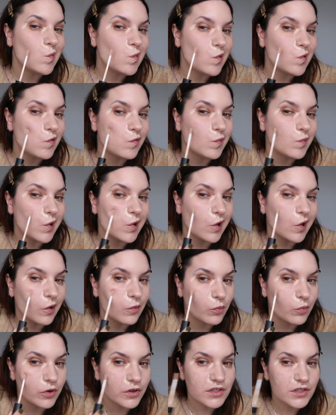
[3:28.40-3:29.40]
of my
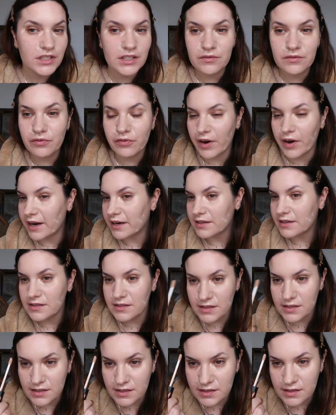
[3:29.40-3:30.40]
unwanted
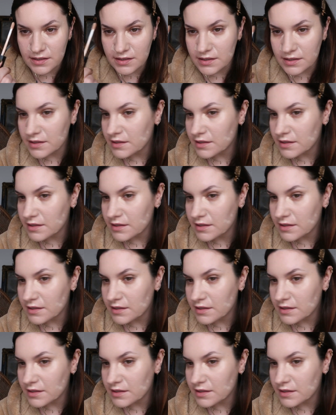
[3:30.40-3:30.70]
friends,